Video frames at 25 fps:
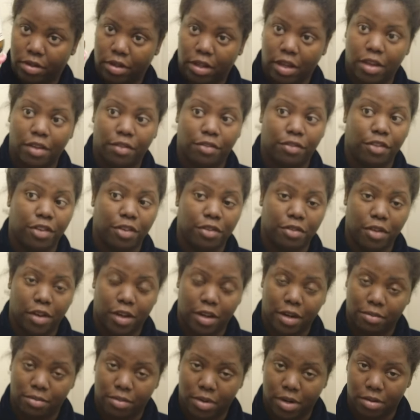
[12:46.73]
If you've
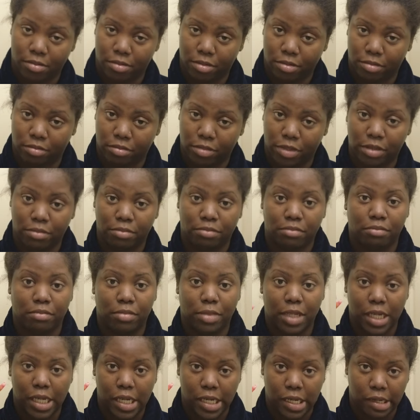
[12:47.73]
got a problem, you
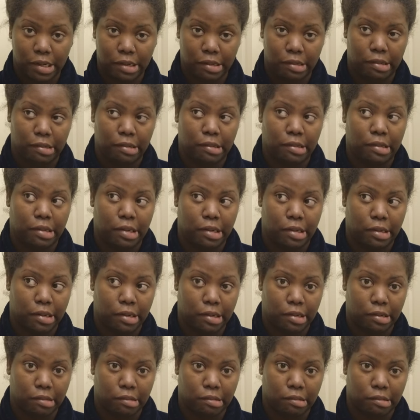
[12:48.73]
might need it.